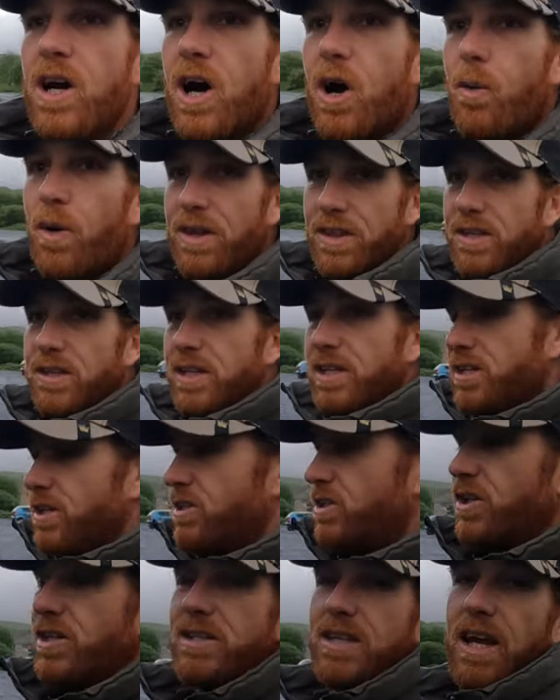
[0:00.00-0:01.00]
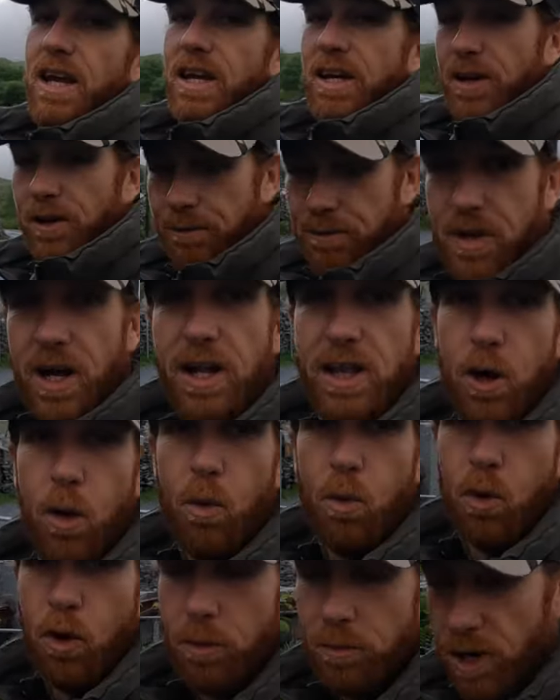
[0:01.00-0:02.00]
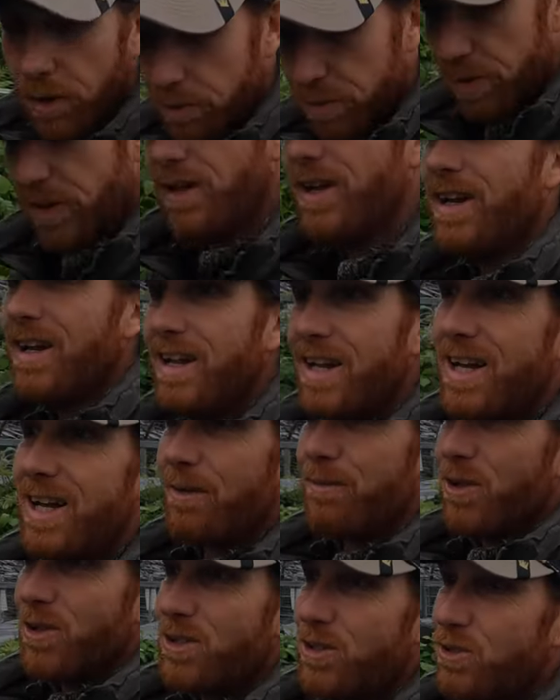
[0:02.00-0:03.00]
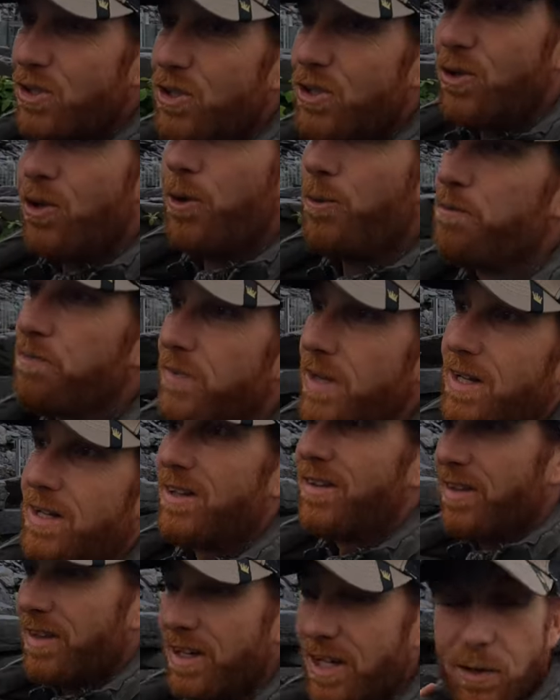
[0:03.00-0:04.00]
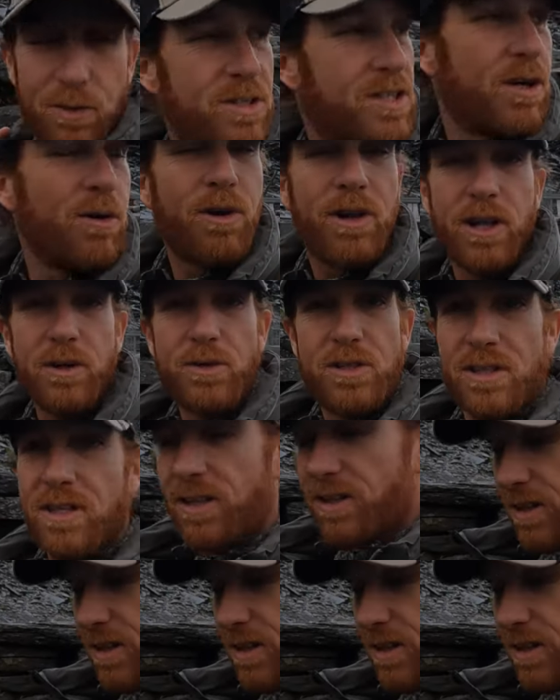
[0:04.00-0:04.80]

or whether this is just a little warm-up. I'm not too sure. I didn't think it was so close to